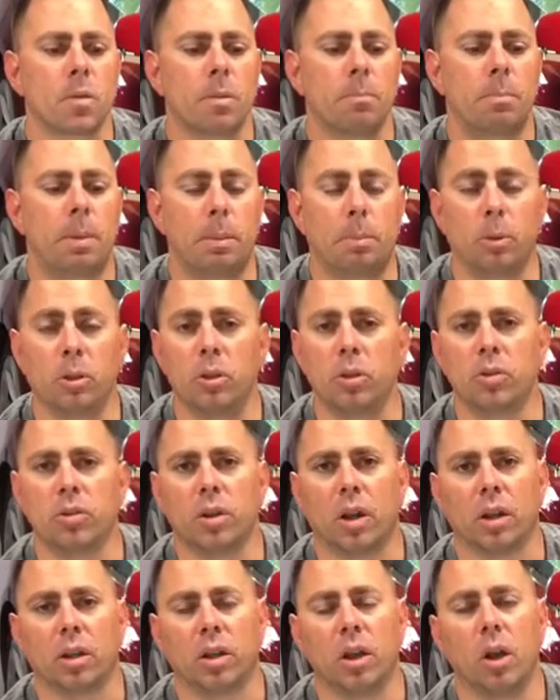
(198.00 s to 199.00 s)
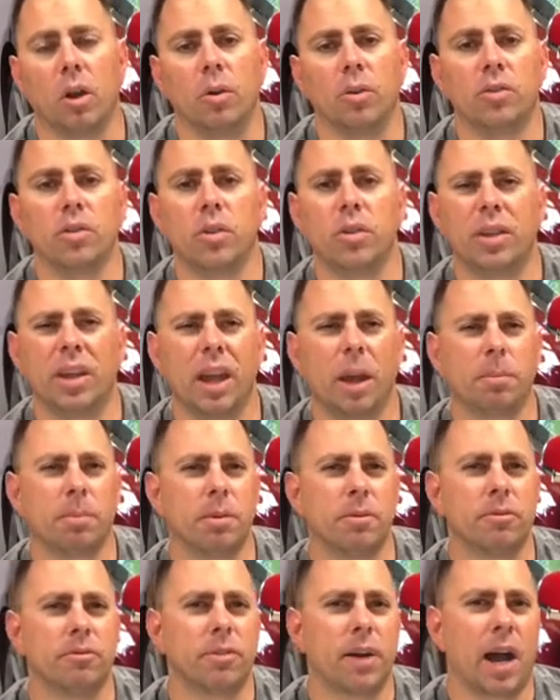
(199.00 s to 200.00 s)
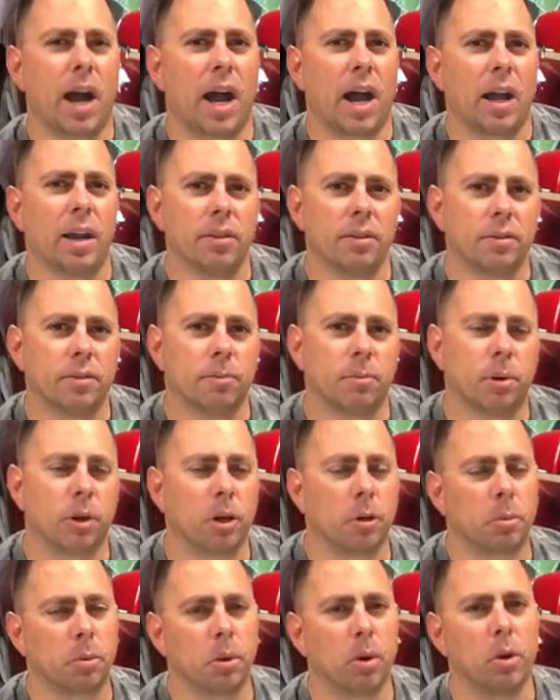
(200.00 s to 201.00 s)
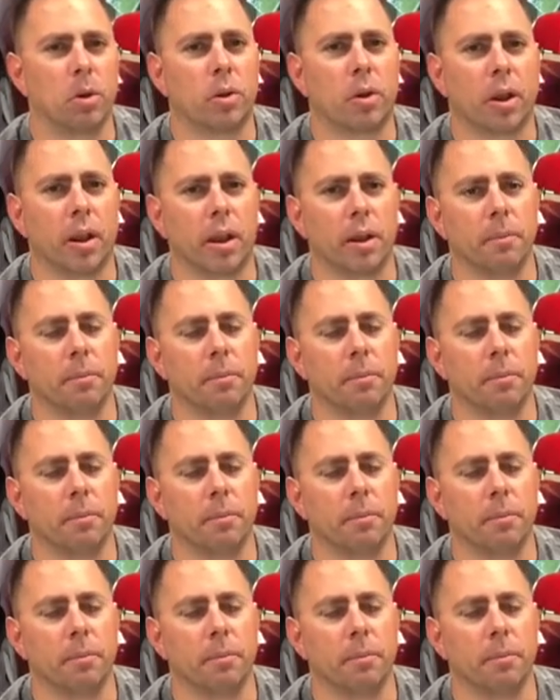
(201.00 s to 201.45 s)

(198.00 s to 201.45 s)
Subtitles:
people using our code. So you get up to 5 per program.